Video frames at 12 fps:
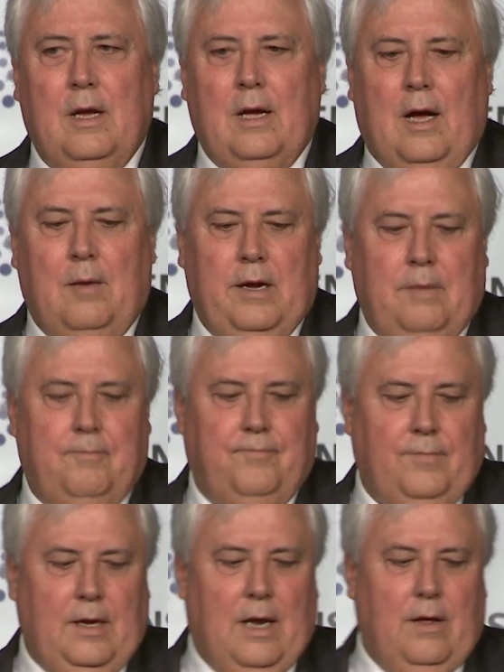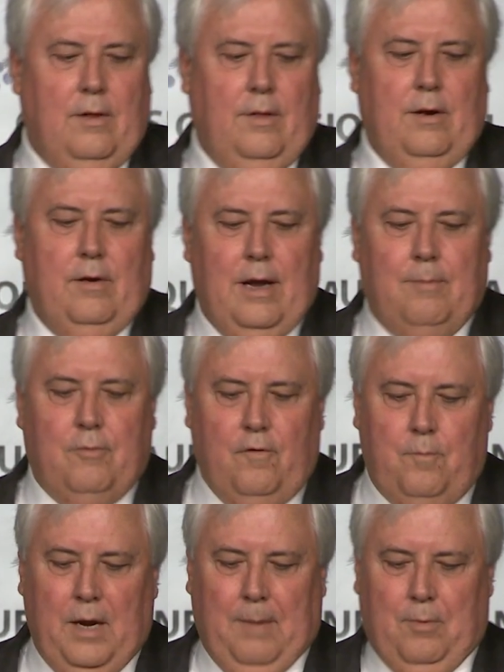I mean, you know, there are a number
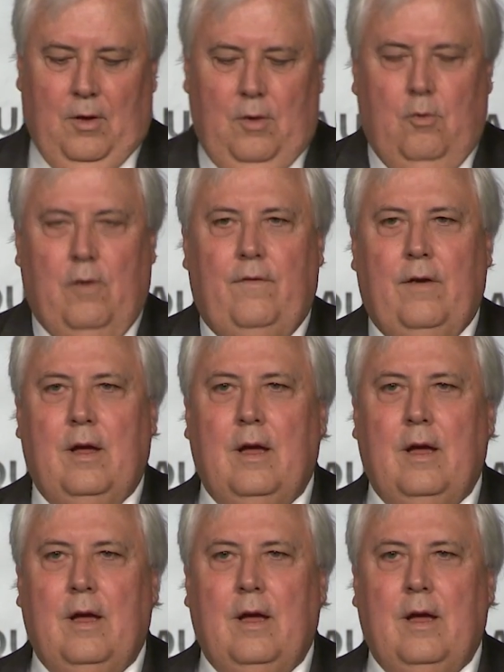of people who have